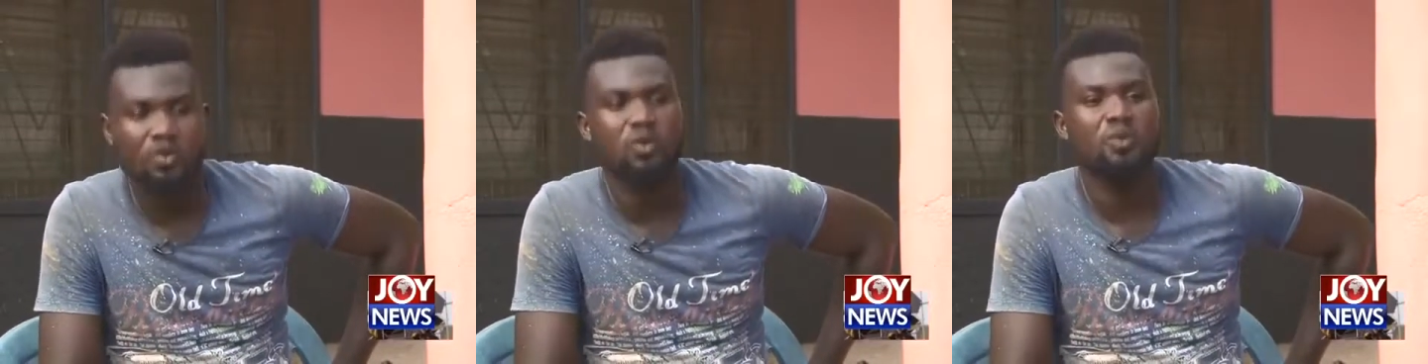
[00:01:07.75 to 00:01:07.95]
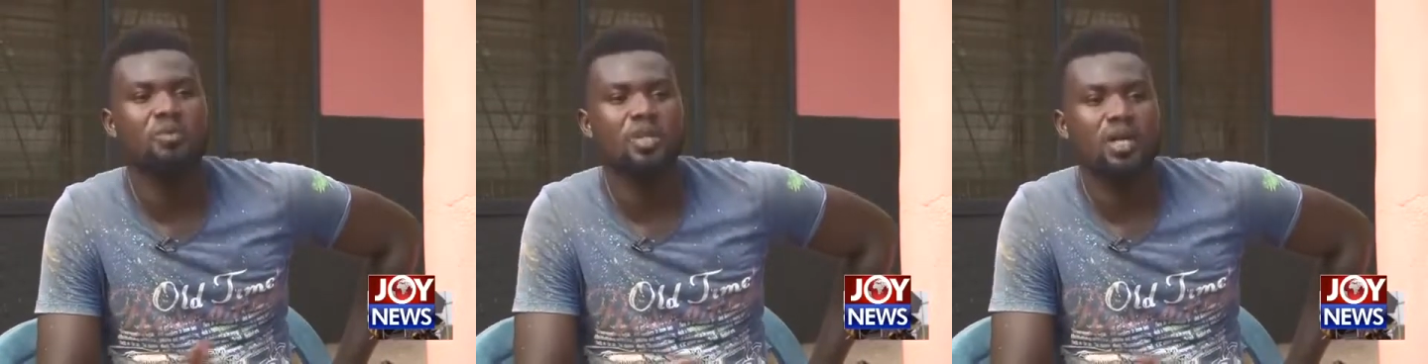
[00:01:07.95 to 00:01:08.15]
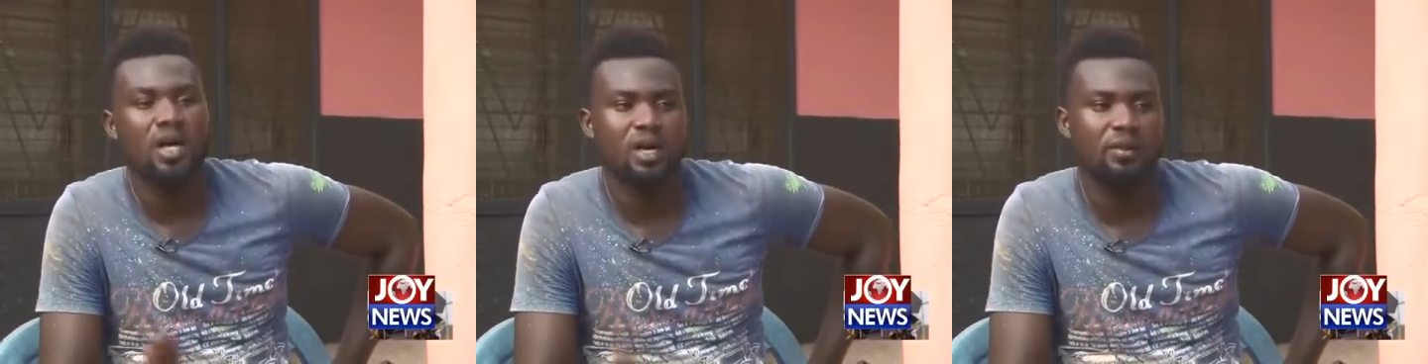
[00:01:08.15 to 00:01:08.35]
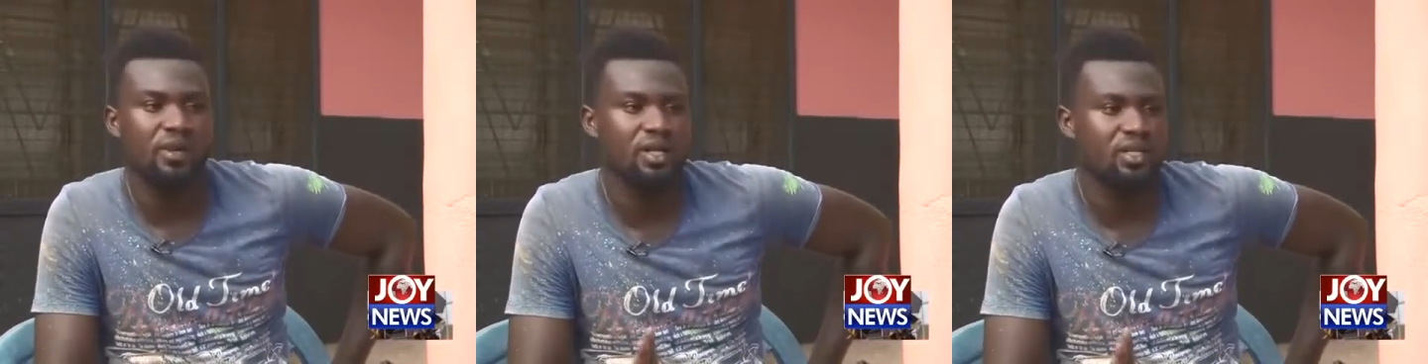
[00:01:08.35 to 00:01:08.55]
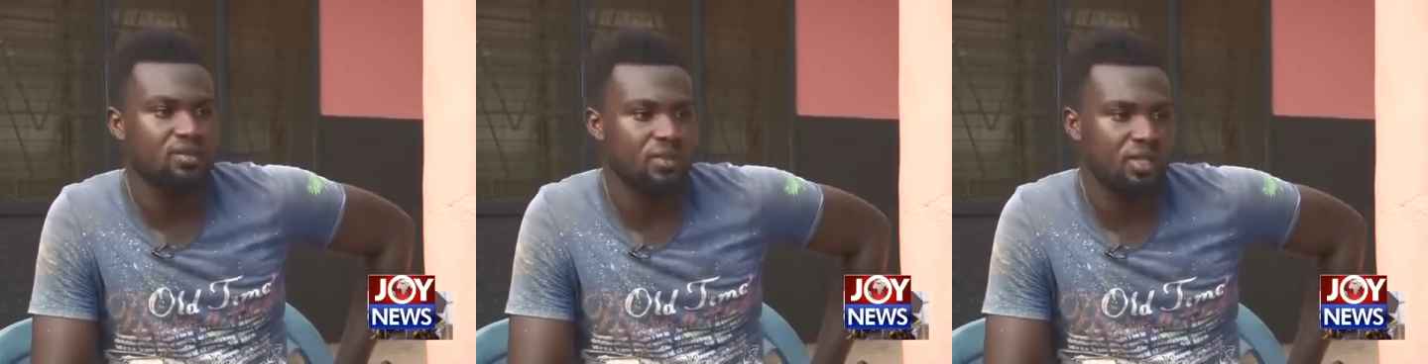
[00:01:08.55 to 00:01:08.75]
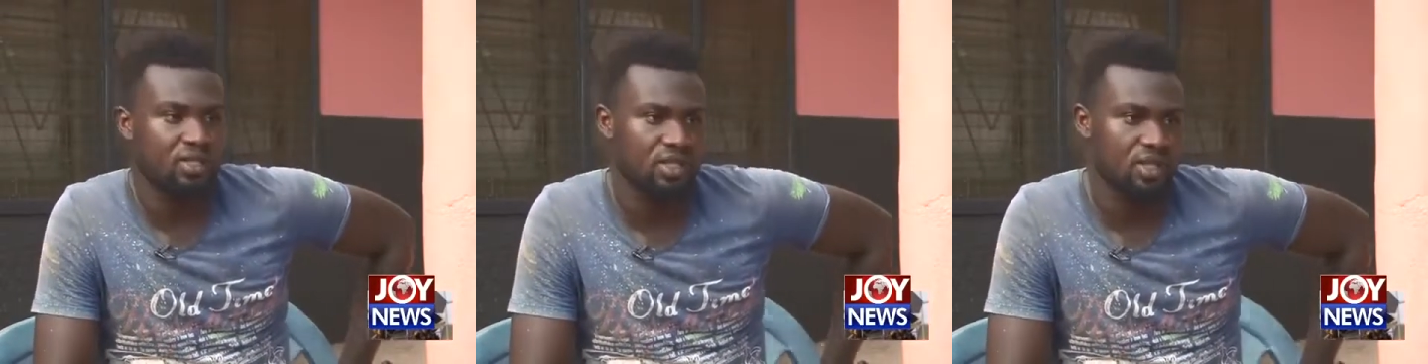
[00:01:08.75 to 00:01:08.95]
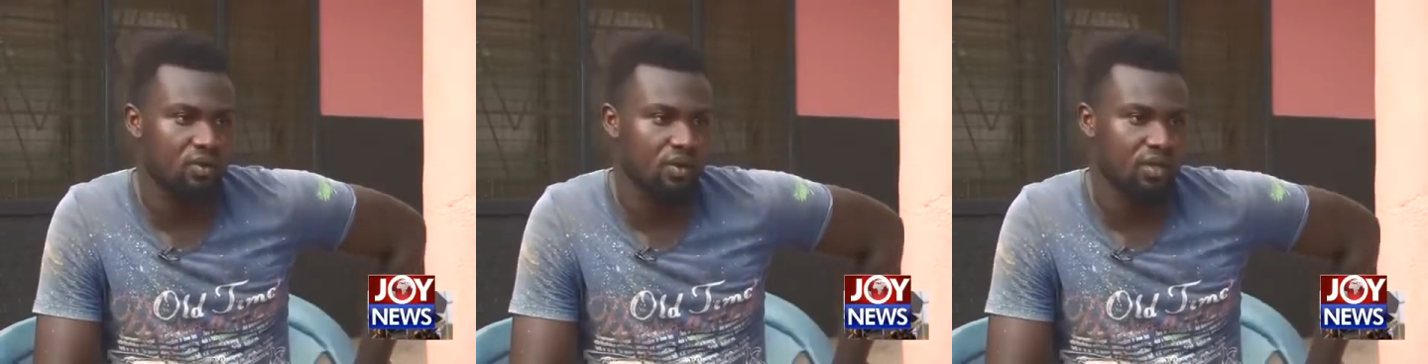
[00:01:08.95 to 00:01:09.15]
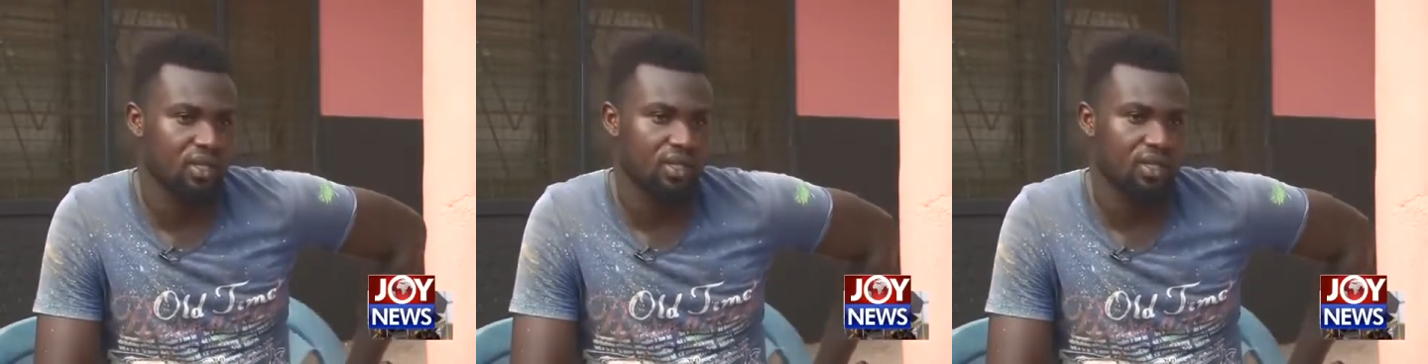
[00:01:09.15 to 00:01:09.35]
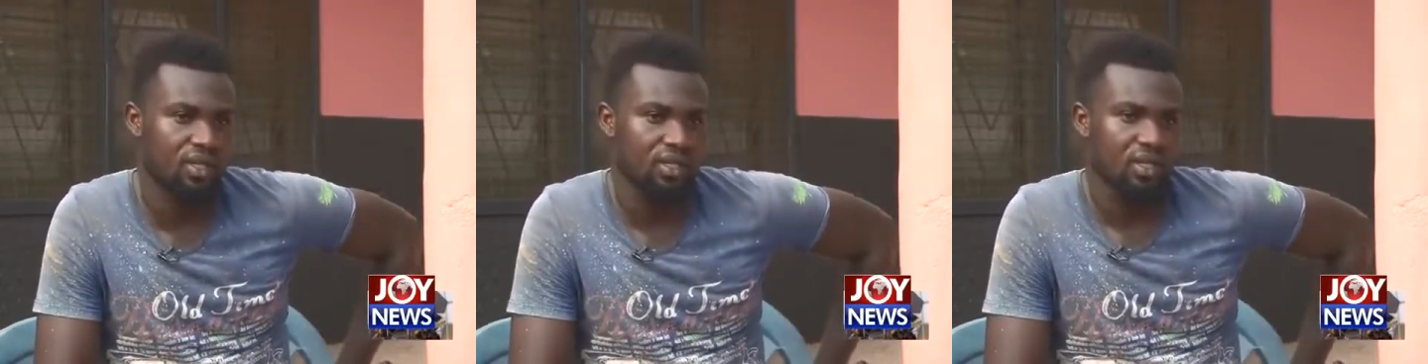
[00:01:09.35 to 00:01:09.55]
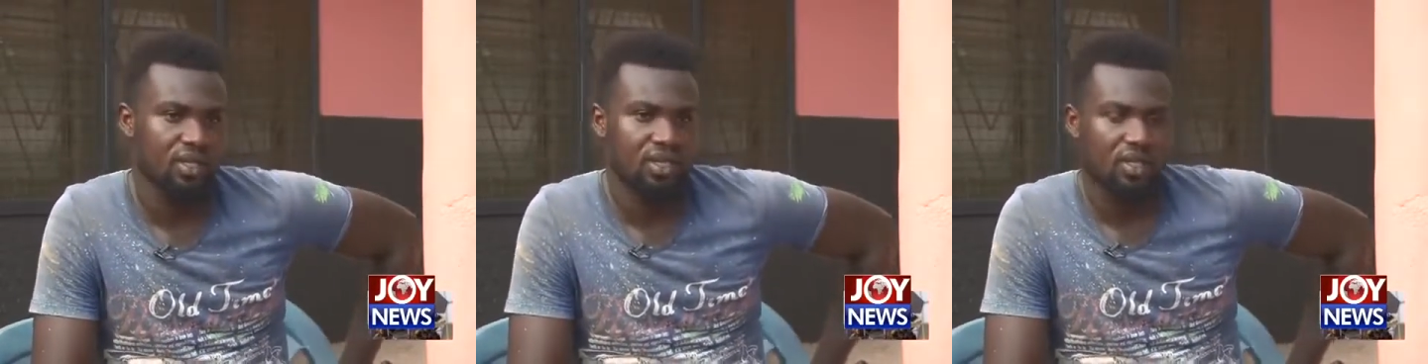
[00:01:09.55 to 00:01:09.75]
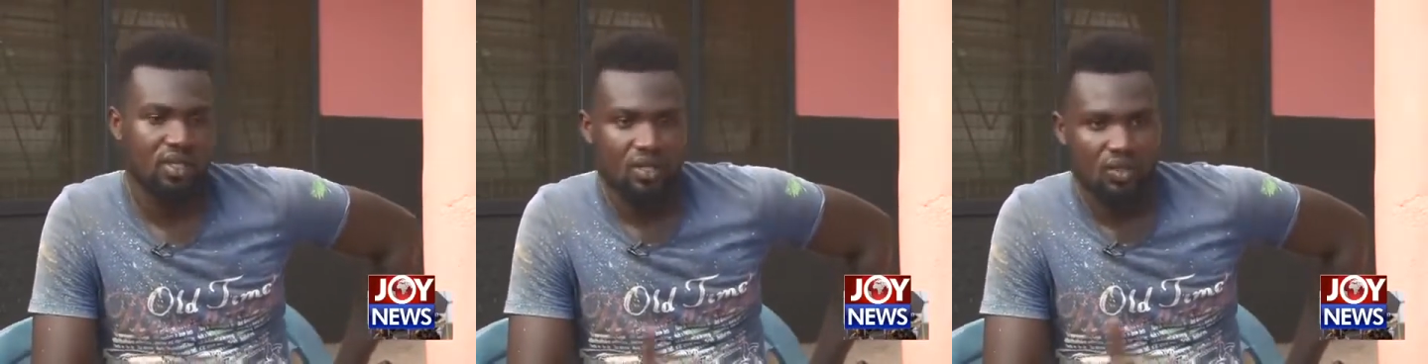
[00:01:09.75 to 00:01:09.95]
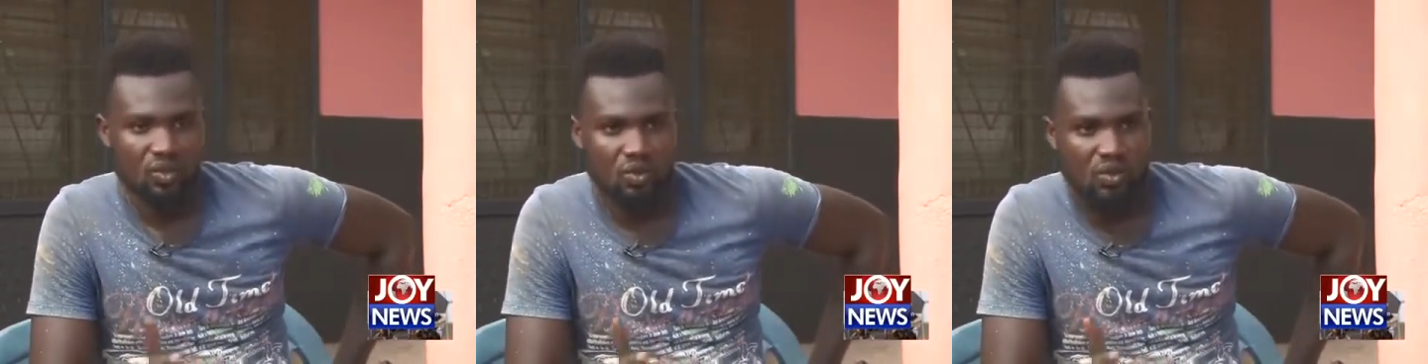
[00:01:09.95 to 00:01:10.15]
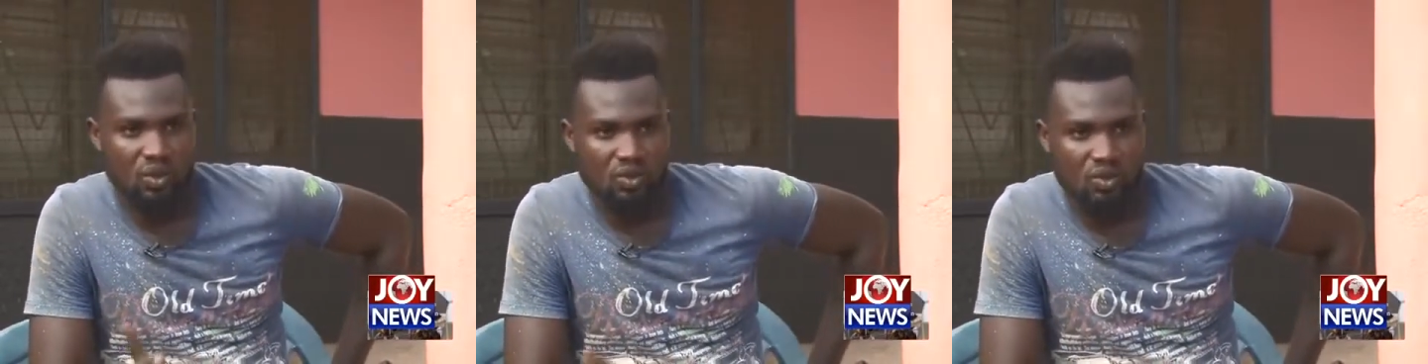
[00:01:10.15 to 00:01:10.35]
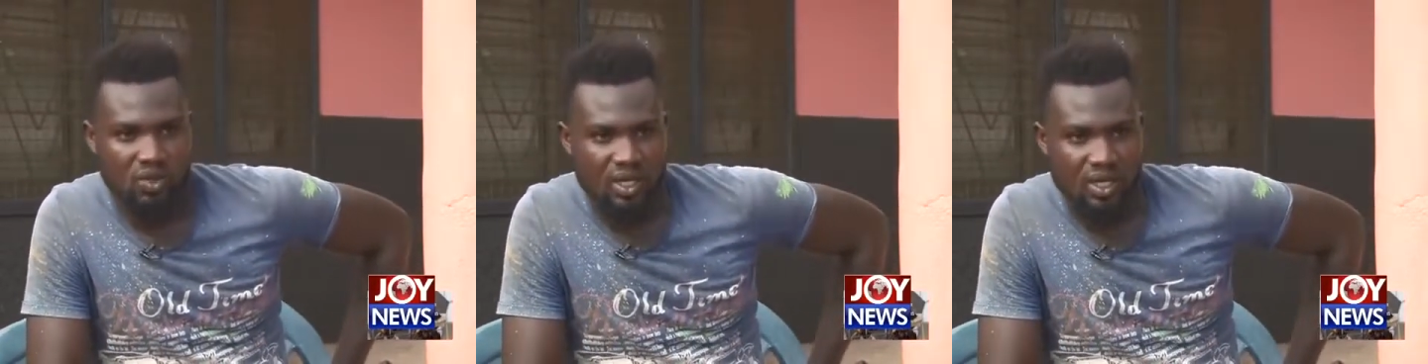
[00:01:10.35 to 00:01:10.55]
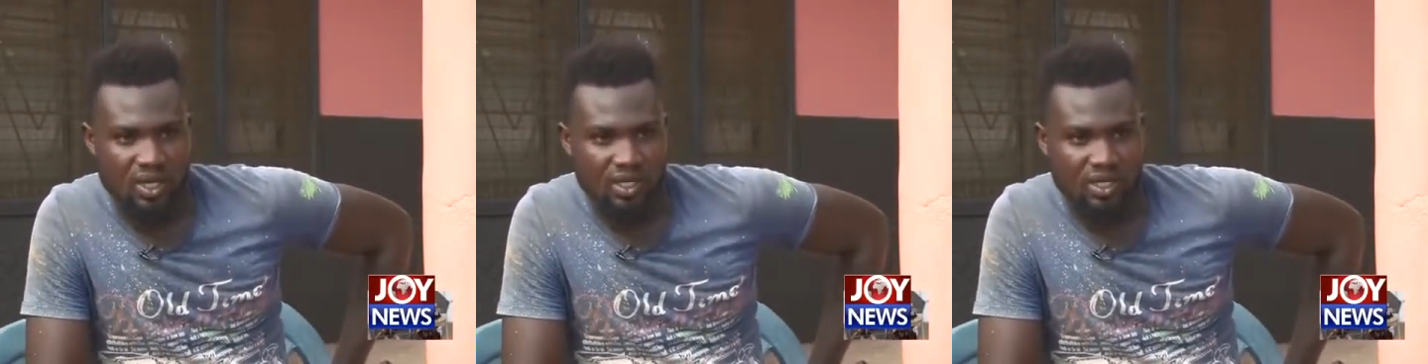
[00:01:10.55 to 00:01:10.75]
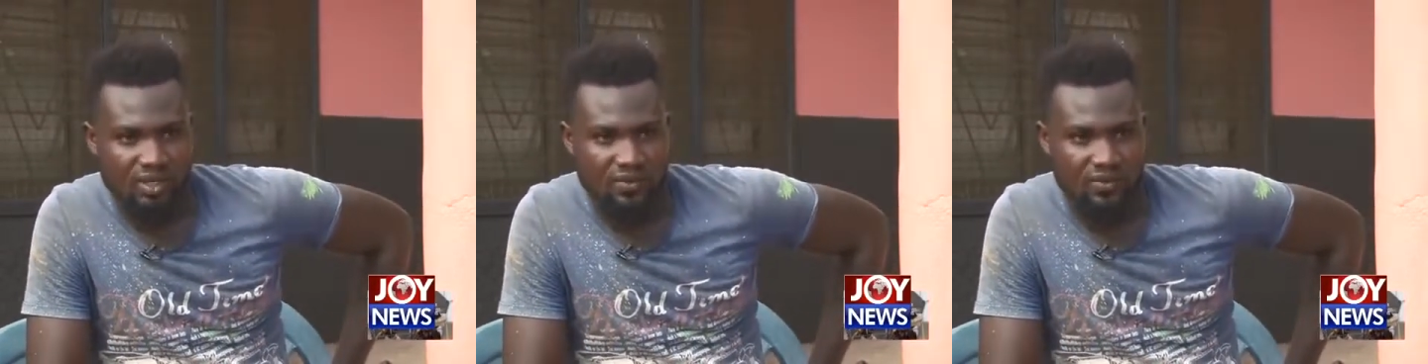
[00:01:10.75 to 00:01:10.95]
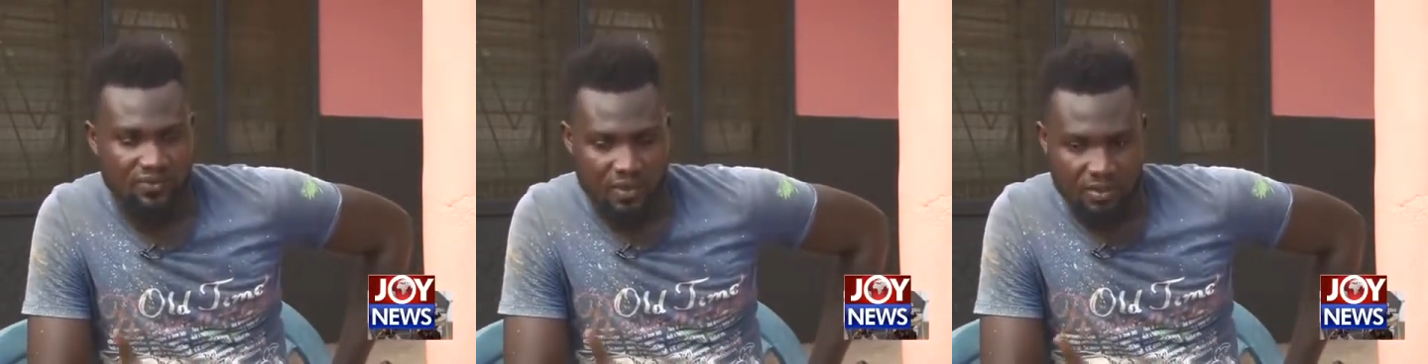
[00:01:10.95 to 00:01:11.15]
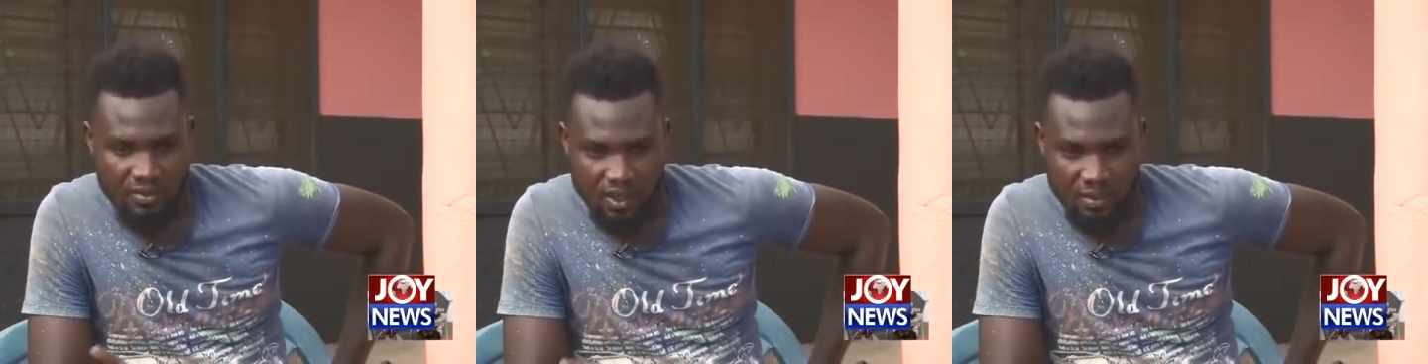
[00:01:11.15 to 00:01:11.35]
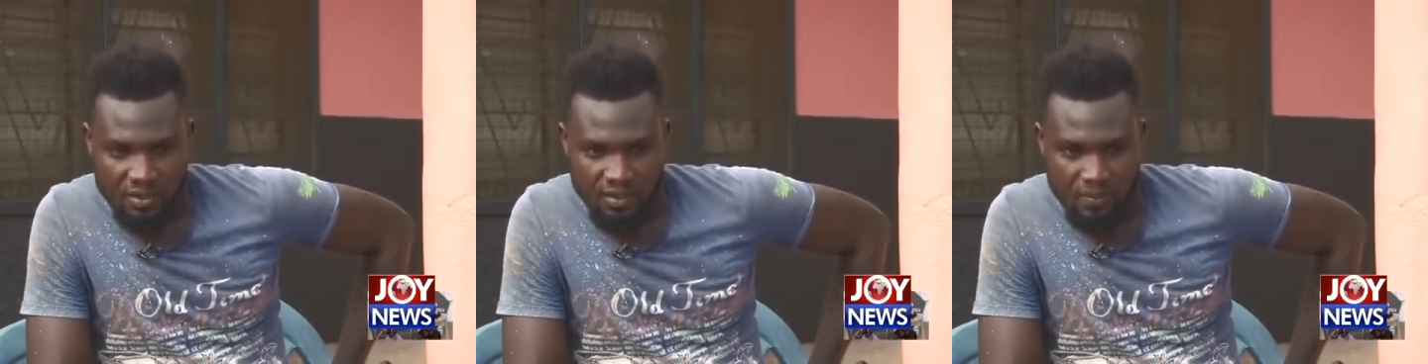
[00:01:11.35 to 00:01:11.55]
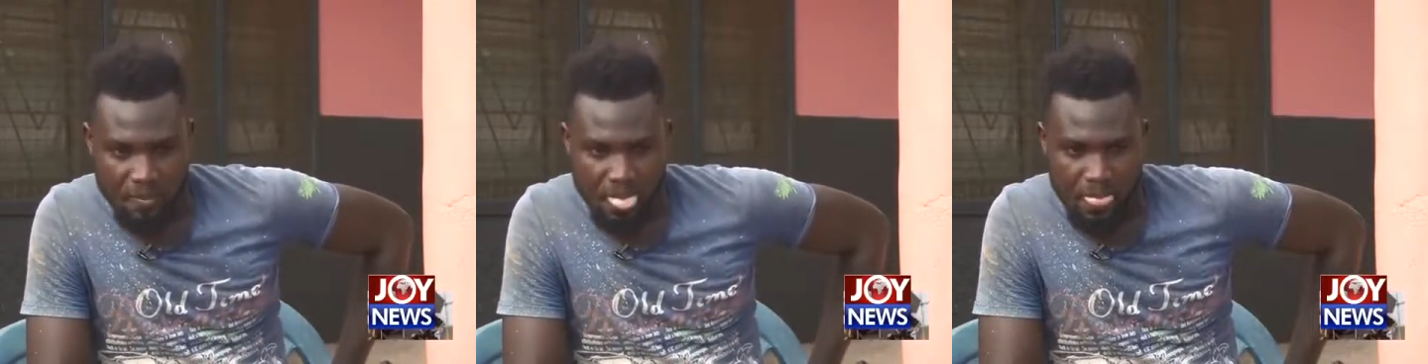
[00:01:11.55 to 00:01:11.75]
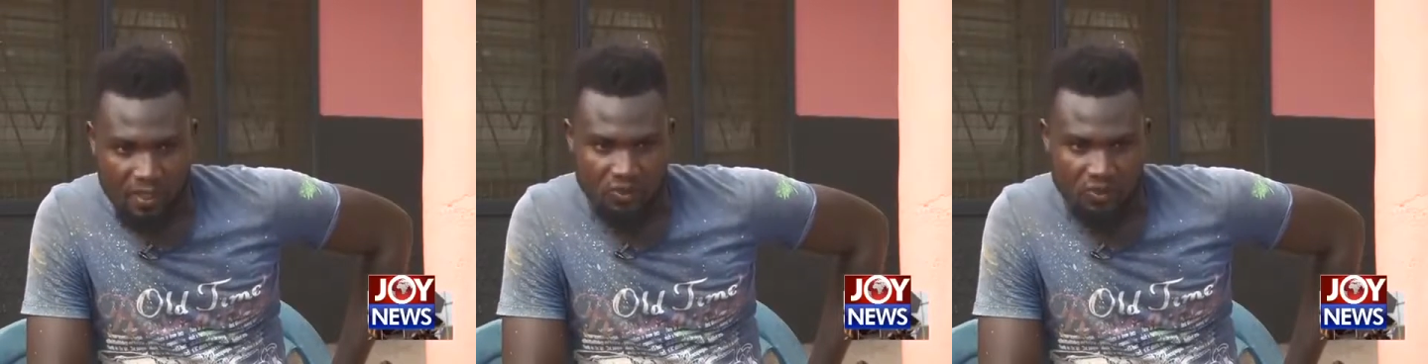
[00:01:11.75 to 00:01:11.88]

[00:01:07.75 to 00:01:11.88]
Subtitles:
Your habits will change. You cannot be sure if the money you have